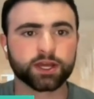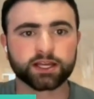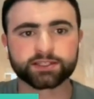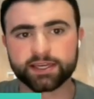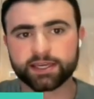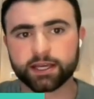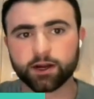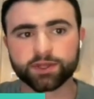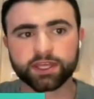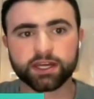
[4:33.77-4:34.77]
You can see
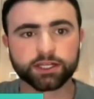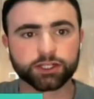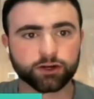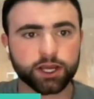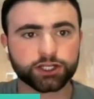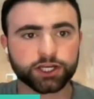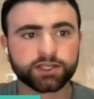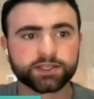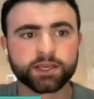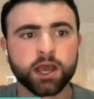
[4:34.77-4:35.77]
here within
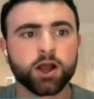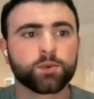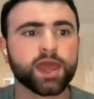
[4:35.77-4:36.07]
integrations,